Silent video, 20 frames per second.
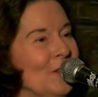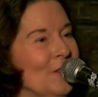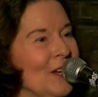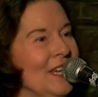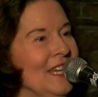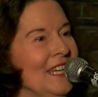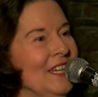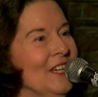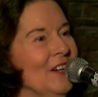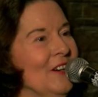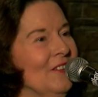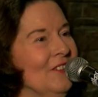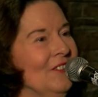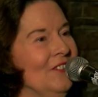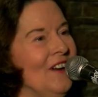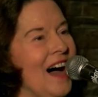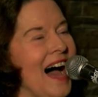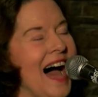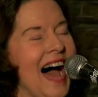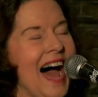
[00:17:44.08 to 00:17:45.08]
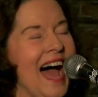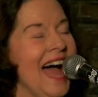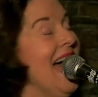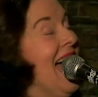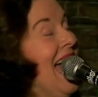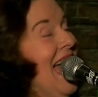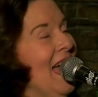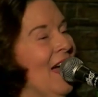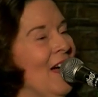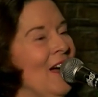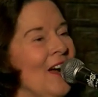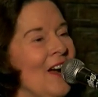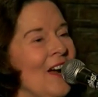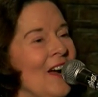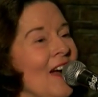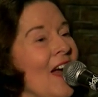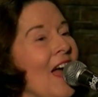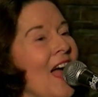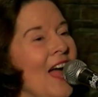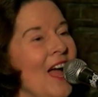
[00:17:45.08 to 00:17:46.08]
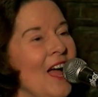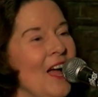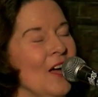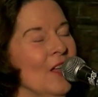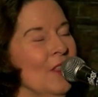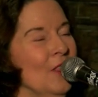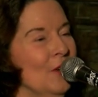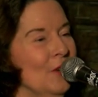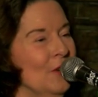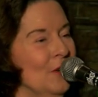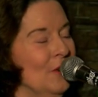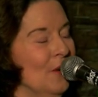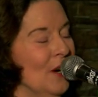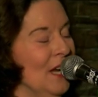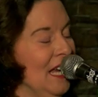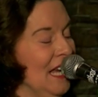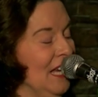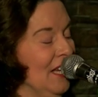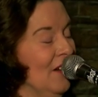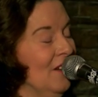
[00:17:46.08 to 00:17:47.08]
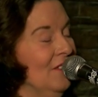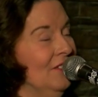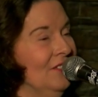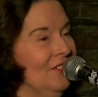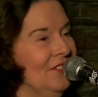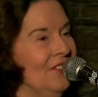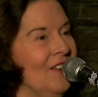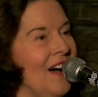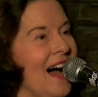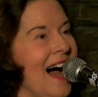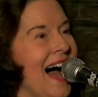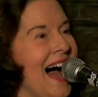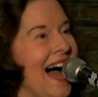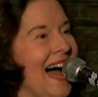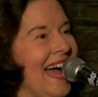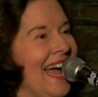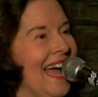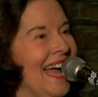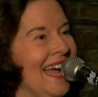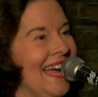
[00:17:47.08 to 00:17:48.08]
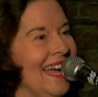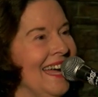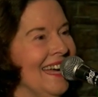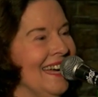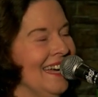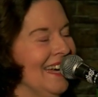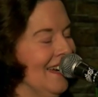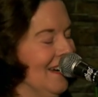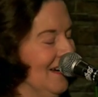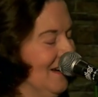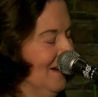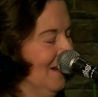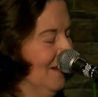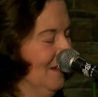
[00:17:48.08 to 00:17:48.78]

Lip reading: ring of fire, the ring of fire.